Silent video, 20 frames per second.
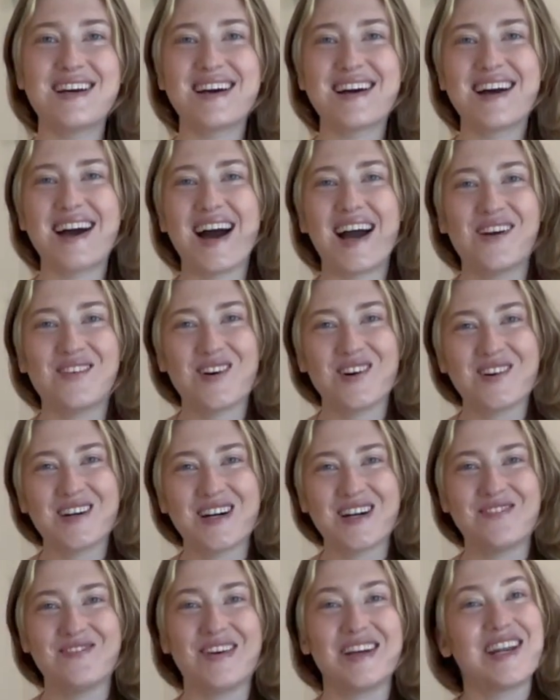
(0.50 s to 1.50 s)
Hi,
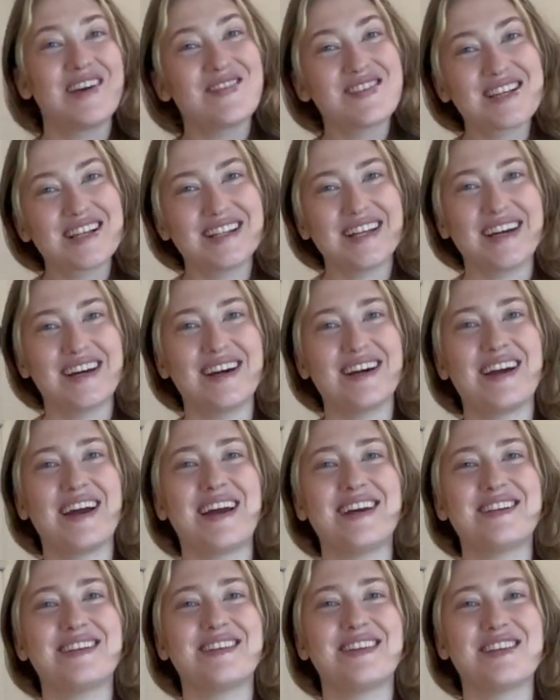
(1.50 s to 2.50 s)
welcome. My name is Claire, and
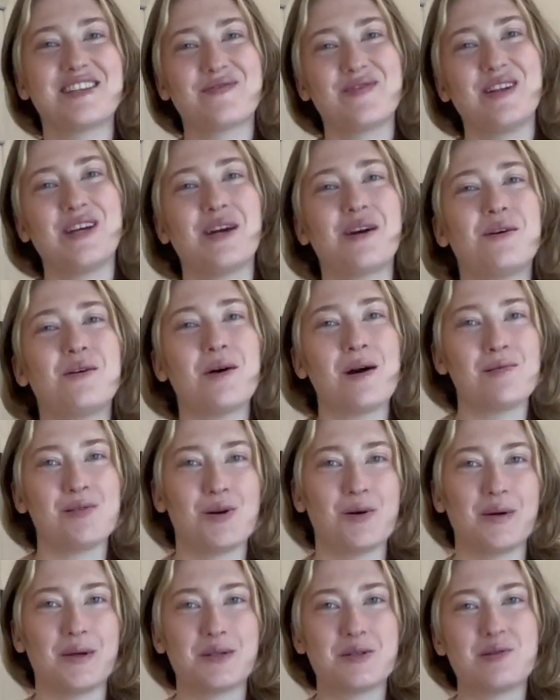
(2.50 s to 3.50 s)
in this video, I'm
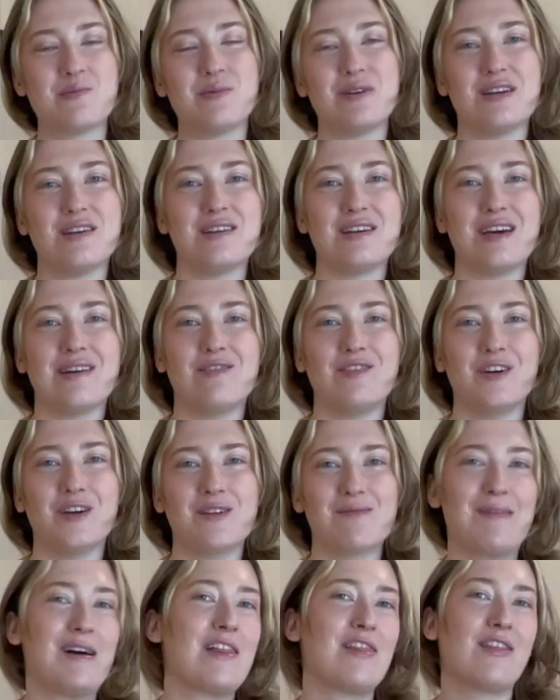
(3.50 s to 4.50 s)
going to be giving
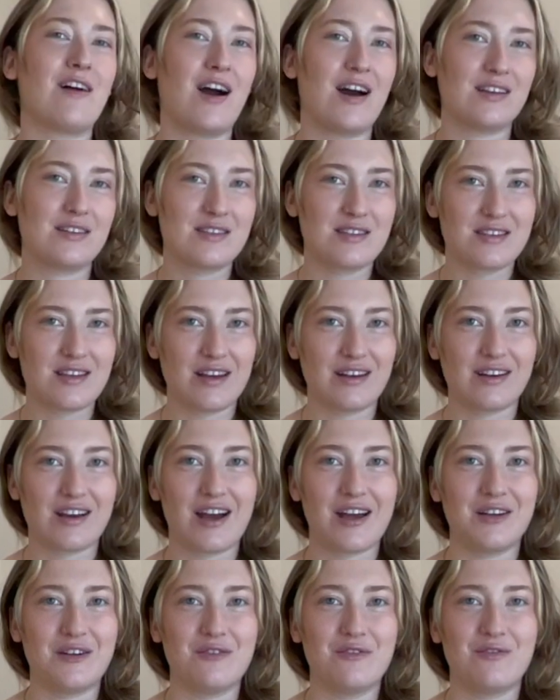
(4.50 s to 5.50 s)
my thoughts and
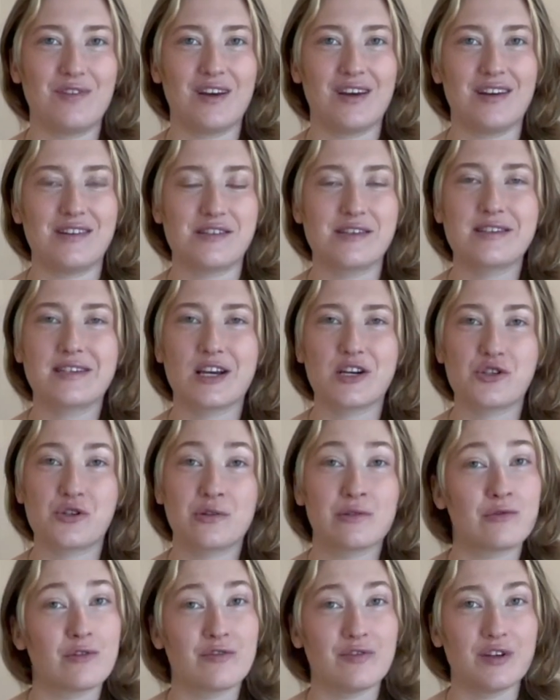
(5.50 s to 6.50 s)
kind of a discussion
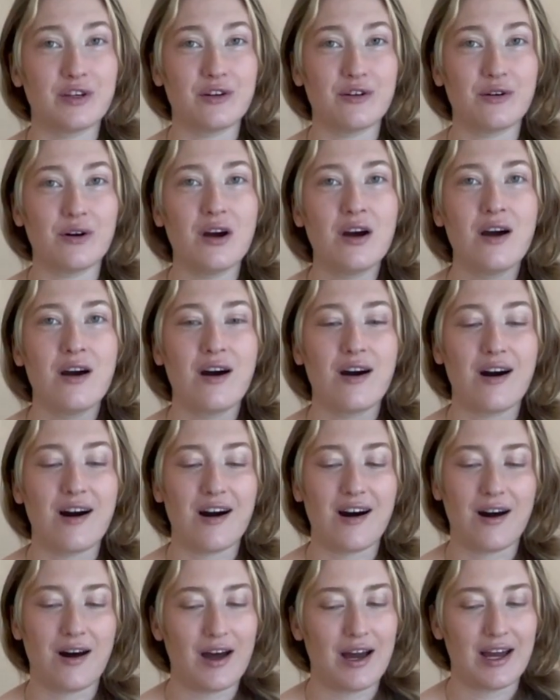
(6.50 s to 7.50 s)
review
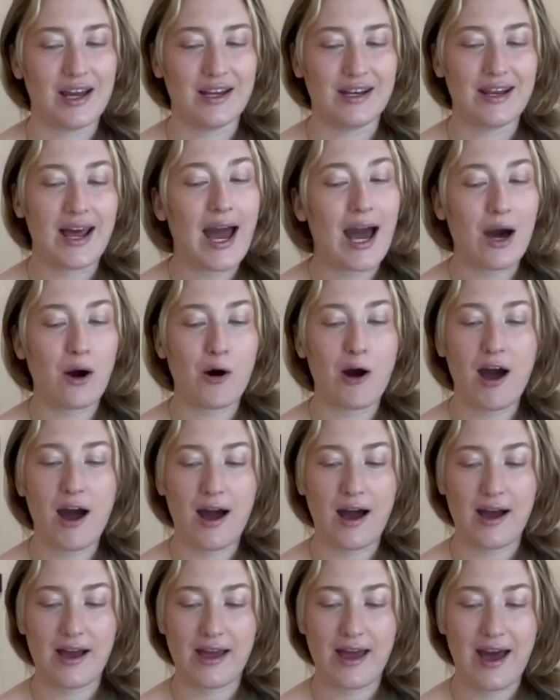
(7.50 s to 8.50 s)
on how
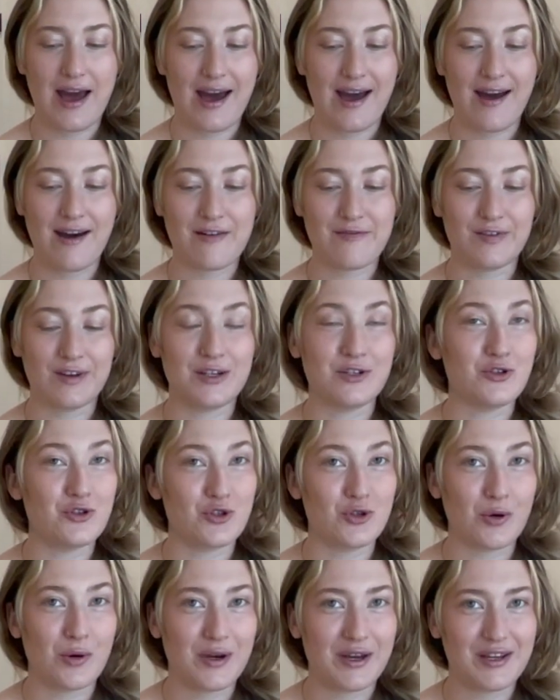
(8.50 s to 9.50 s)
I have
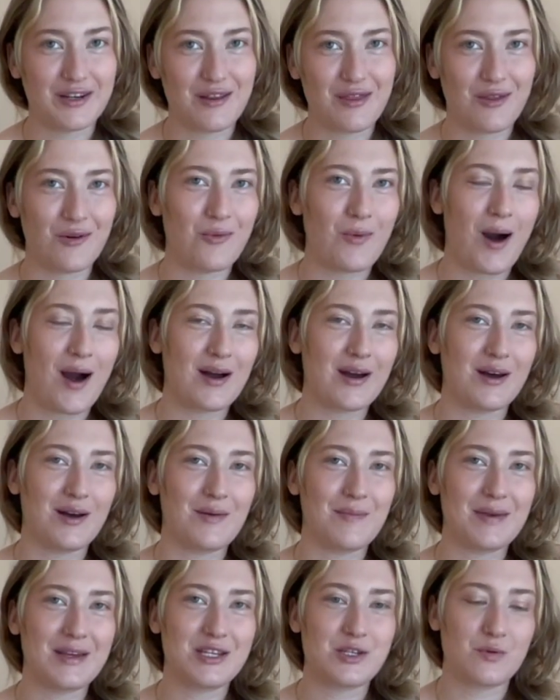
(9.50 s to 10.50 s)
enjoyed the Wacom
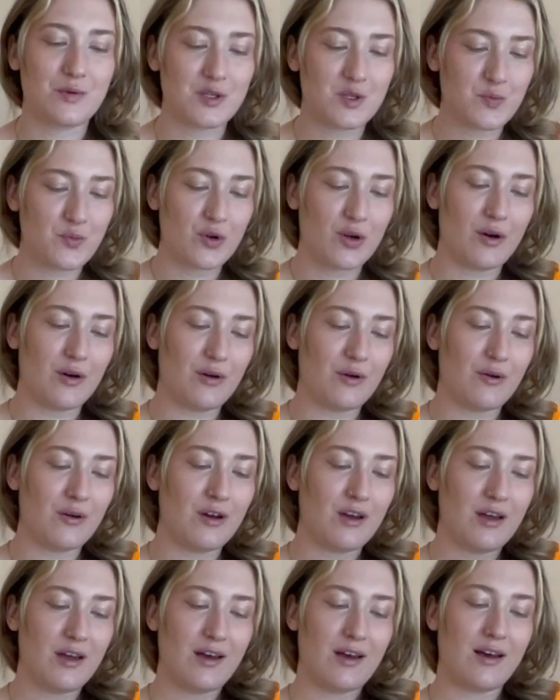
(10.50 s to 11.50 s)
Intuos Pro
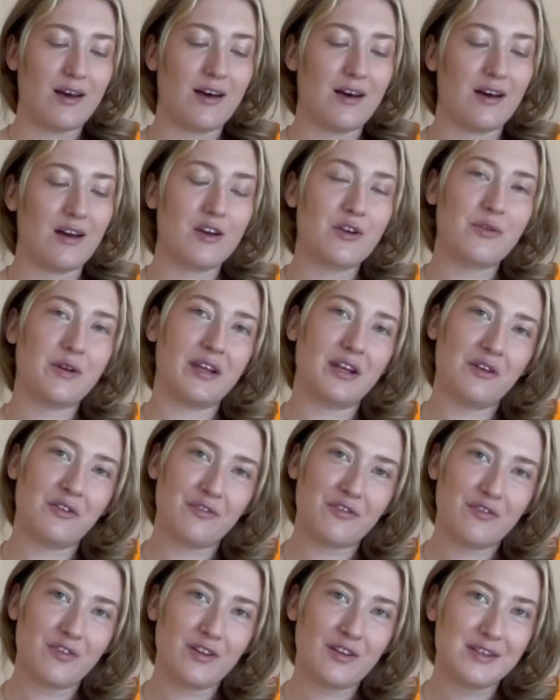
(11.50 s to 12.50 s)

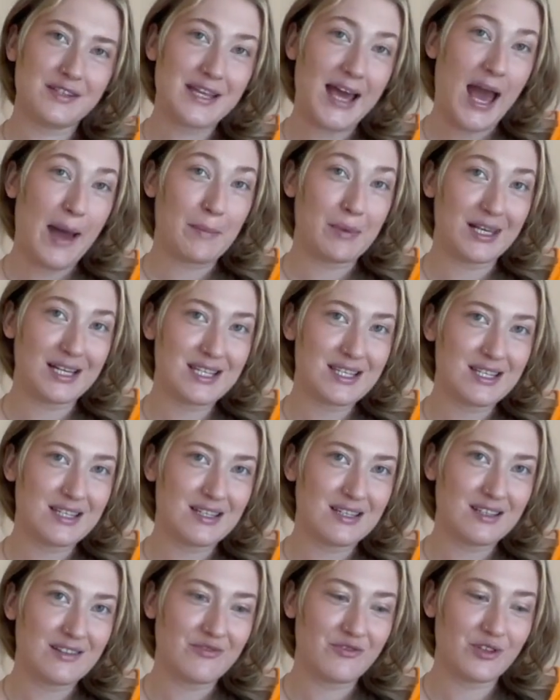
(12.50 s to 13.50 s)
creative tablet
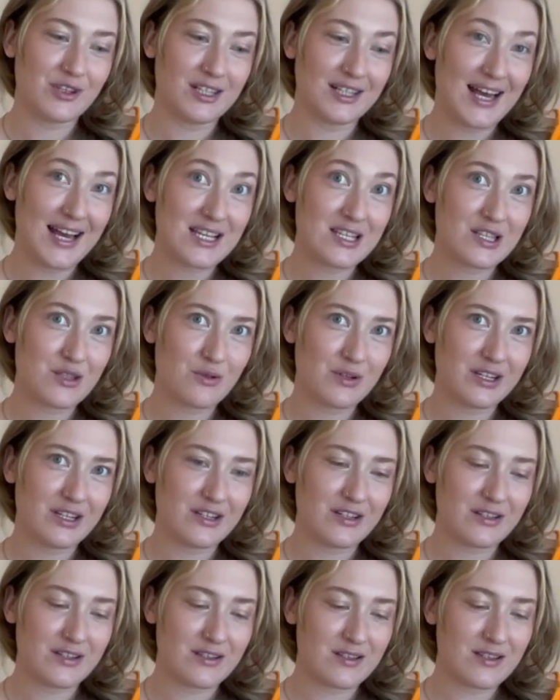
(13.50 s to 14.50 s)
for the last 3
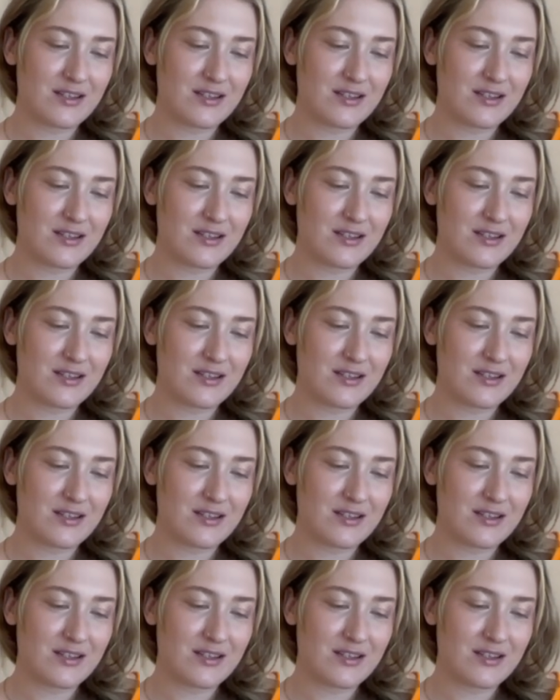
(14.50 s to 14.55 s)
years.